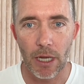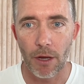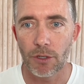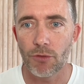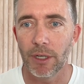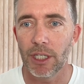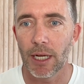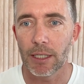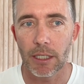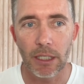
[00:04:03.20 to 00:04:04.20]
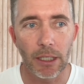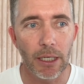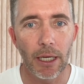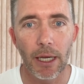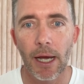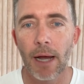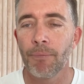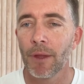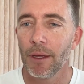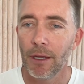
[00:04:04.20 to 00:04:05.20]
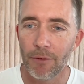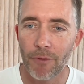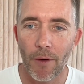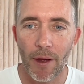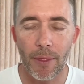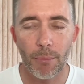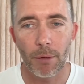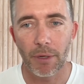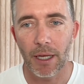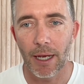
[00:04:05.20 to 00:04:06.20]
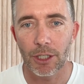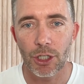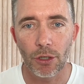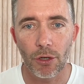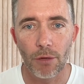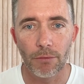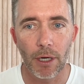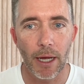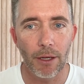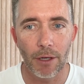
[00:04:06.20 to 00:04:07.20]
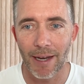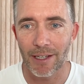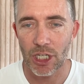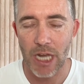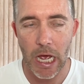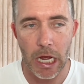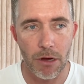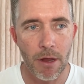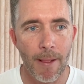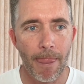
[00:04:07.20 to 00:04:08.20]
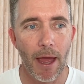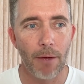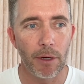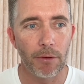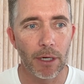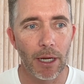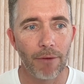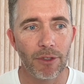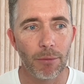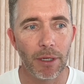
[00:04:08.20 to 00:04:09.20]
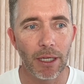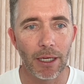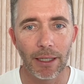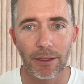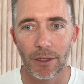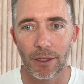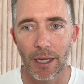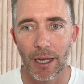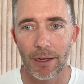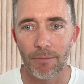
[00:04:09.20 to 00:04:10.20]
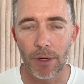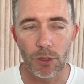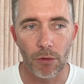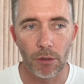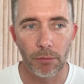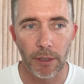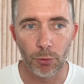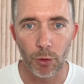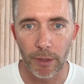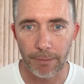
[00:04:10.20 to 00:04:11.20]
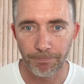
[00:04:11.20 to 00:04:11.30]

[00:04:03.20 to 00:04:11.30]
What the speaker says: know. Just reach out to Stiggy here, info@thepropertycouch.com.au. Let us know. And we would love to be connected as well, Ben, wouldn't we?